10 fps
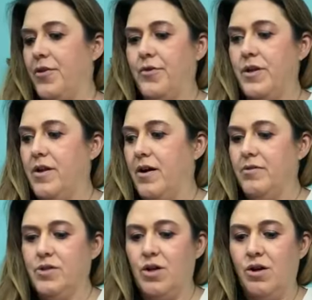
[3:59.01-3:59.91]

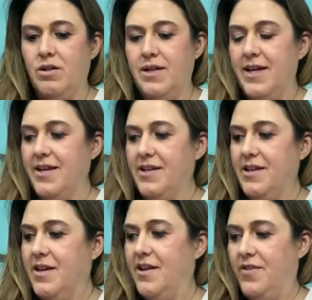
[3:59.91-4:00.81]
$30 all in.
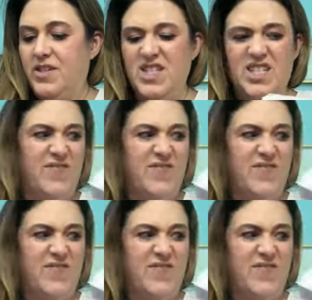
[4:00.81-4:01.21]
This is